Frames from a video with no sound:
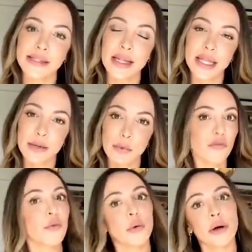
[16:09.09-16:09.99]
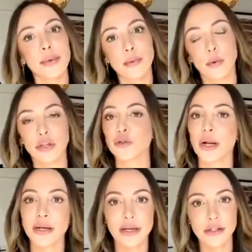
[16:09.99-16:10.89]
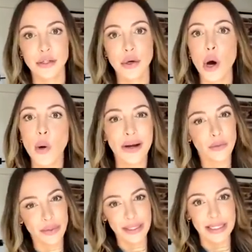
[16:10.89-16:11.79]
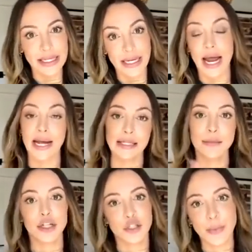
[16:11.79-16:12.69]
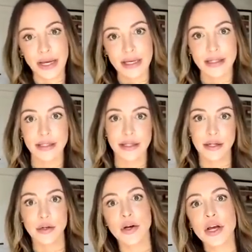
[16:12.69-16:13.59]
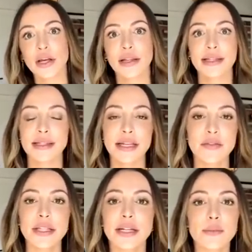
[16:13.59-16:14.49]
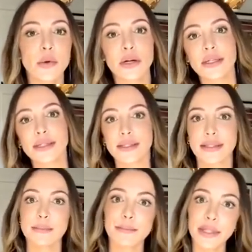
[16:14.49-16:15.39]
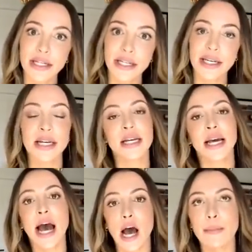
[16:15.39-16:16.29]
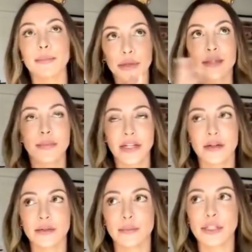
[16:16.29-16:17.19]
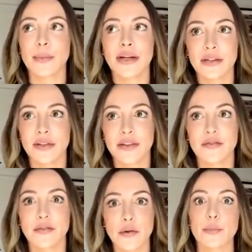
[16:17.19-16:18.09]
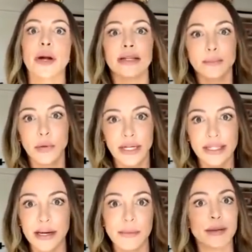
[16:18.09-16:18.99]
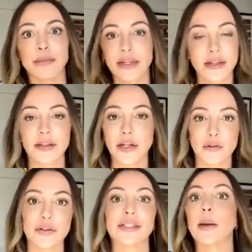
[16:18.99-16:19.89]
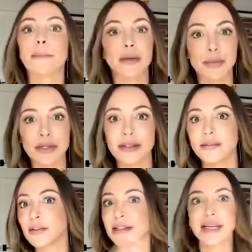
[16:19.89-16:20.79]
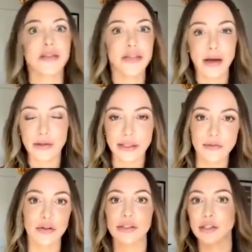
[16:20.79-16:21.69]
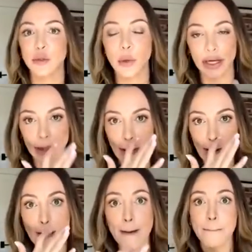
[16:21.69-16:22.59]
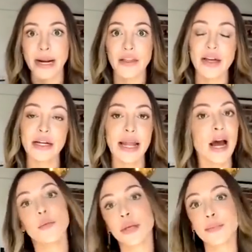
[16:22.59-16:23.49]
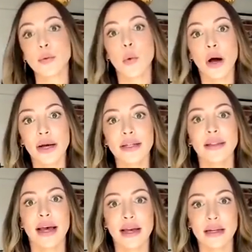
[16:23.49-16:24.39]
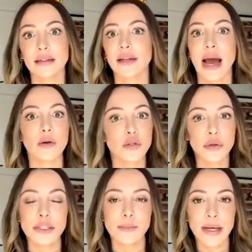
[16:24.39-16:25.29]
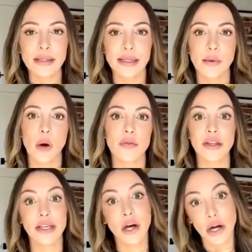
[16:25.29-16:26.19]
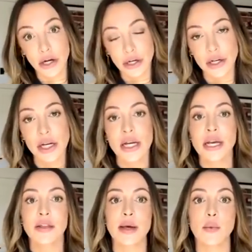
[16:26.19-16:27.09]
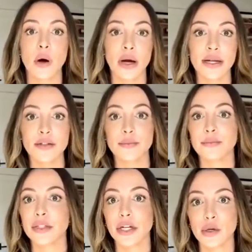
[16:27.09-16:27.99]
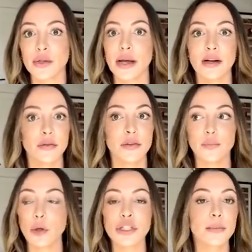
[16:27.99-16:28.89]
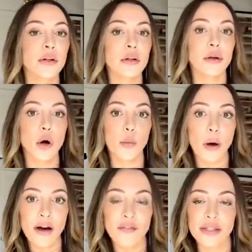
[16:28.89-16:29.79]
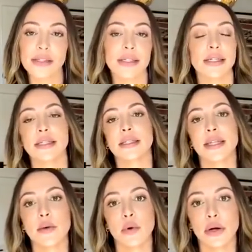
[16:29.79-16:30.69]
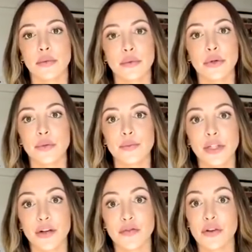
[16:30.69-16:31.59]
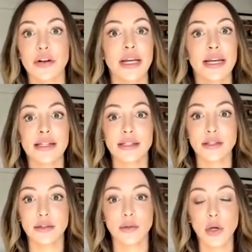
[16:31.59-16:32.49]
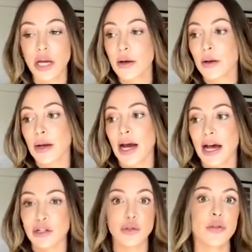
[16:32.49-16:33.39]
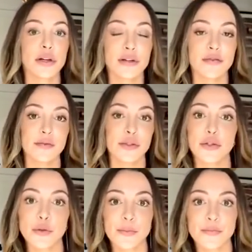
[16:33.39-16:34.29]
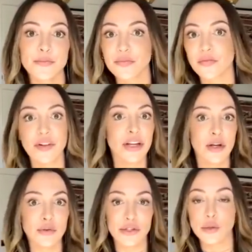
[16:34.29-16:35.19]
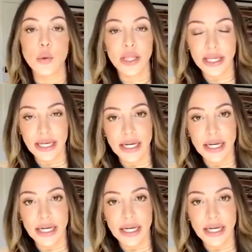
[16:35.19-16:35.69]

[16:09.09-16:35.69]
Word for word: I think before people were trending to, oh, I don't really need as much space. You know, let's live a little more simply. Um, pers- you know, prospectively for the price point, that might be, you know, for some right. people, ten thousand versus twenty. But I think now people want that outdoor space. They want the yard. They want, you know, multiple home offices. They want mm-hmm. you know, for their kids to uh, do their Zoom video schooling.